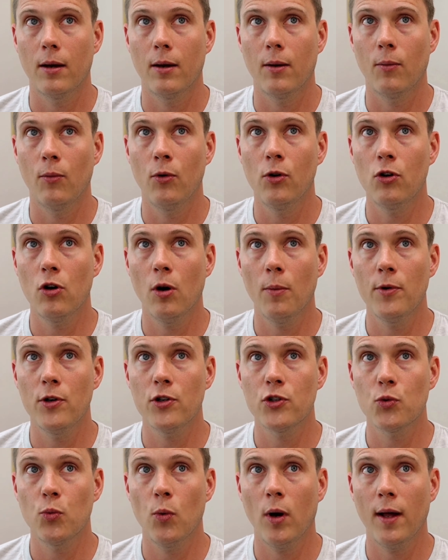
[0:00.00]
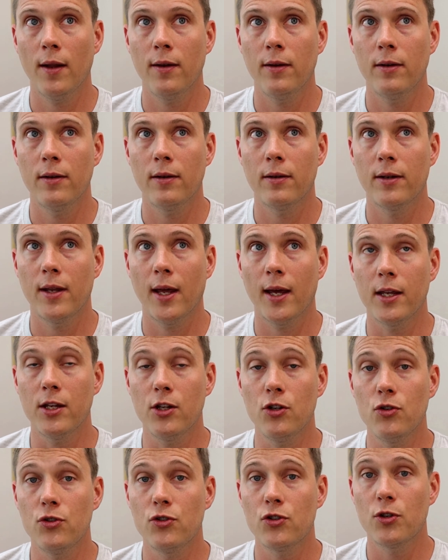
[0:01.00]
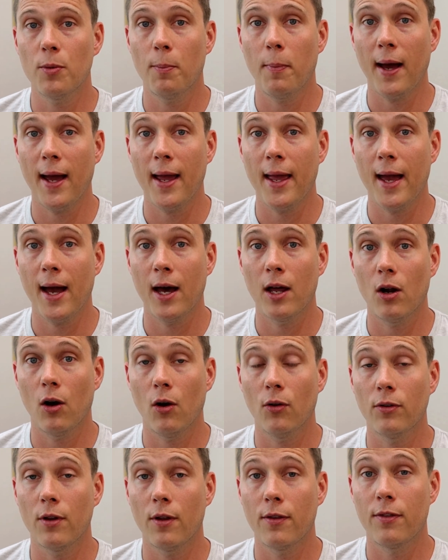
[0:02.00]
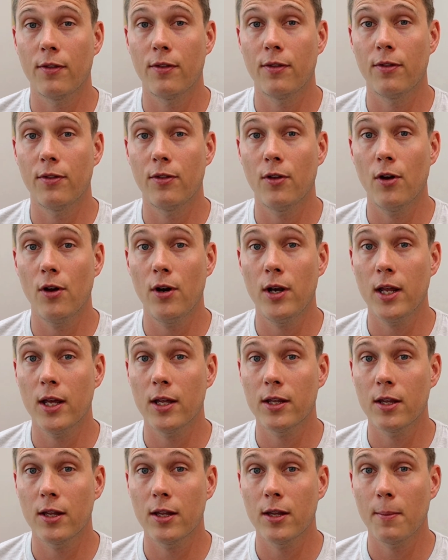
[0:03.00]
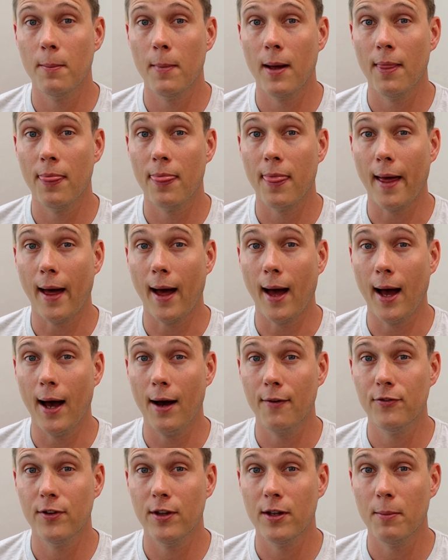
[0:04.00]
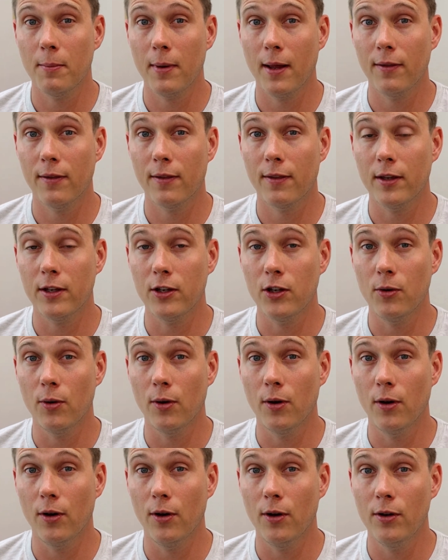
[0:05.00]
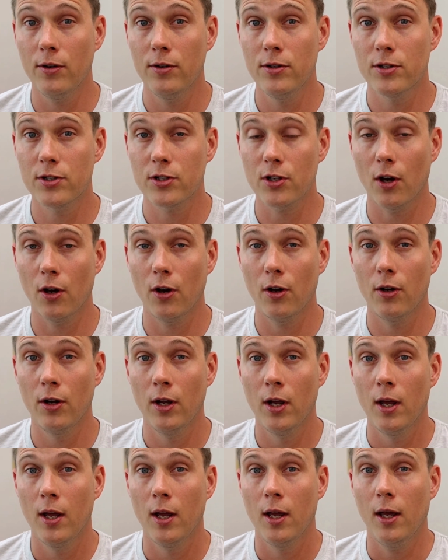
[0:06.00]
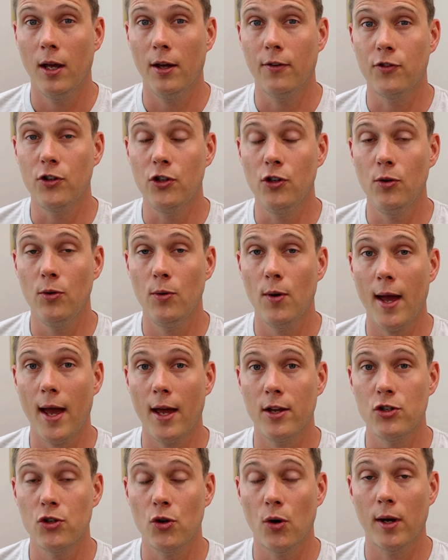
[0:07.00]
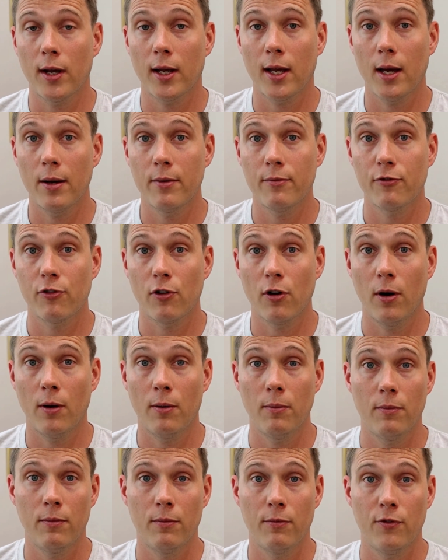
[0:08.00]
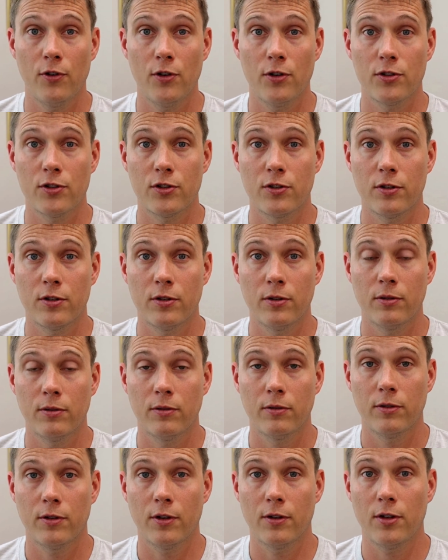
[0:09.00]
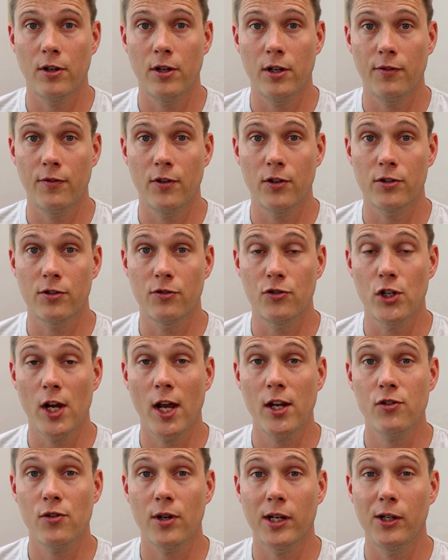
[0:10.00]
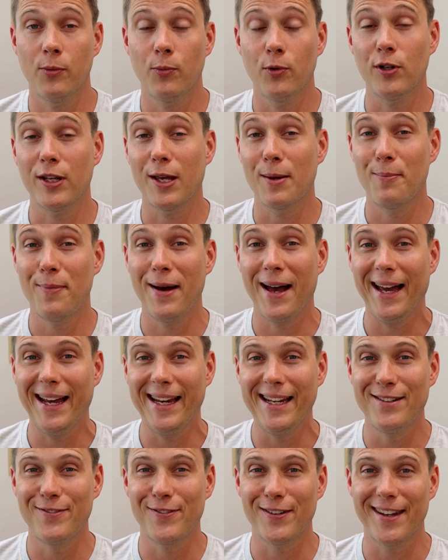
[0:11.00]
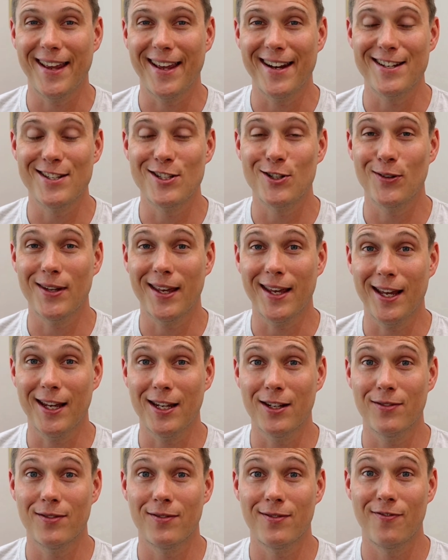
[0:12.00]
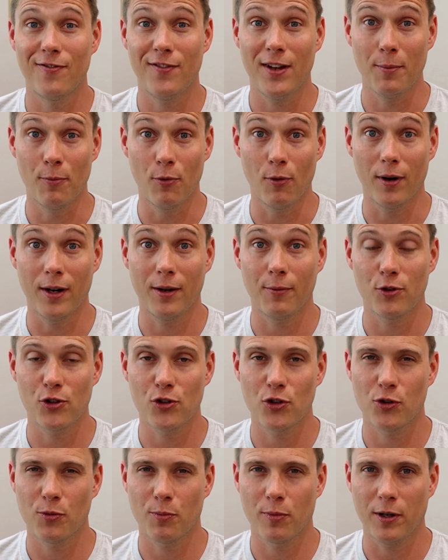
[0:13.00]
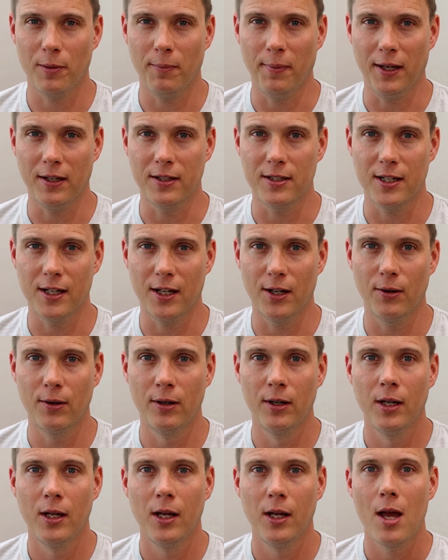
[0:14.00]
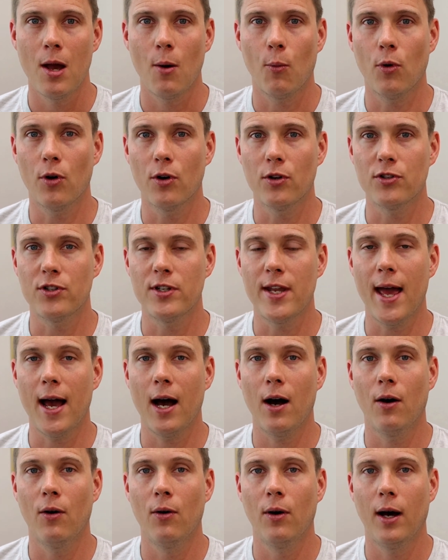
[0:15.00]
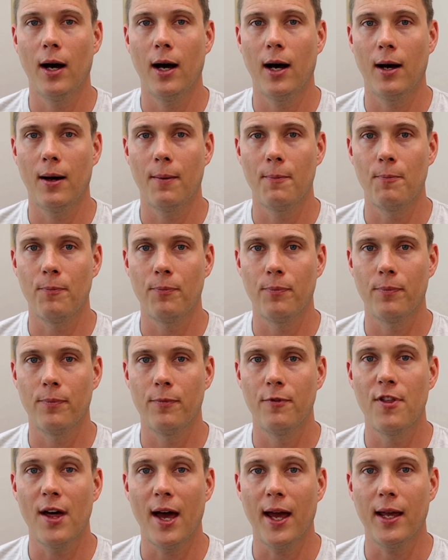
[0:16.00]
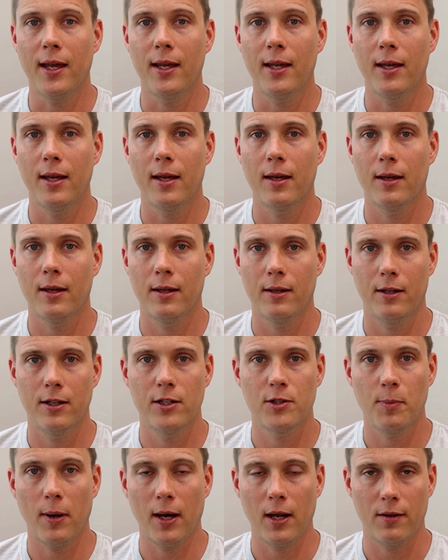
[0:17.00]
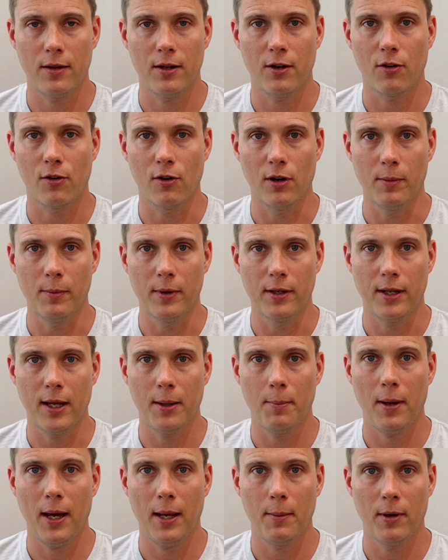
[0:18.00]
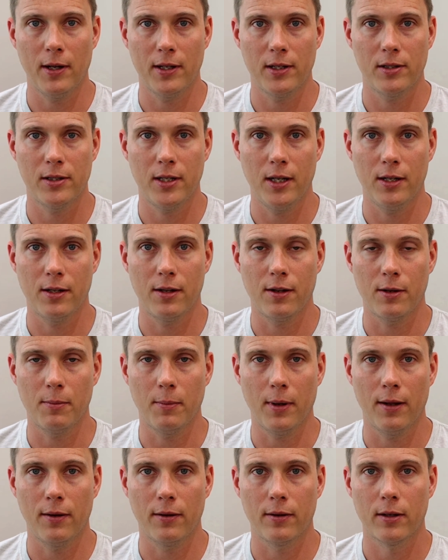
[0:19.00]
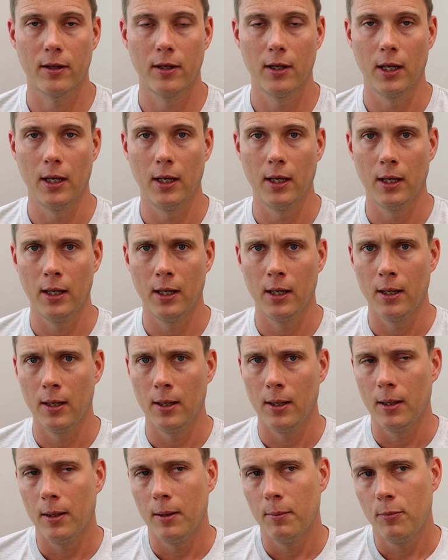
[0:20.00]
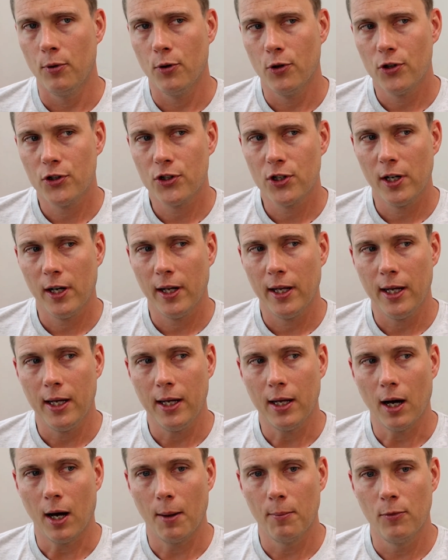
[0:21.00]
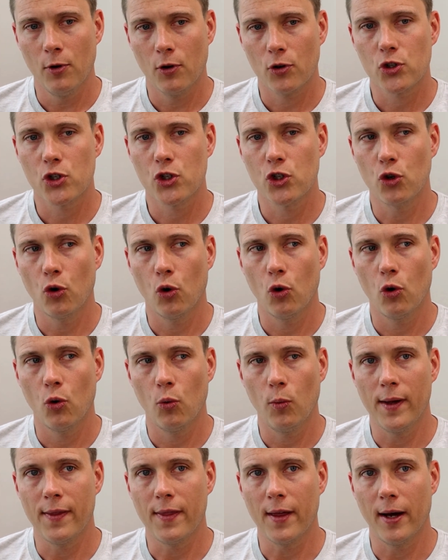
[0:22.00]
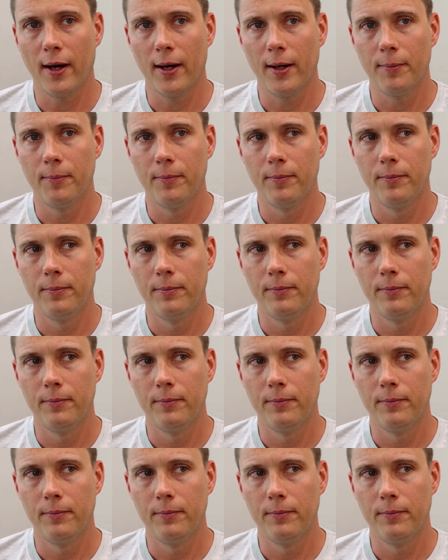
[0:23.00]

WooCommerce one, they used to pay out on the 30th of the month after the month that you earned. So if you had your income from 1st to 31st of January, you wouldn't get paid for that until the end of February, which is a pretty big deal. Whereas now they, as part of their agreement, they pay by the 10th of the month. Personally, I'm not sure whether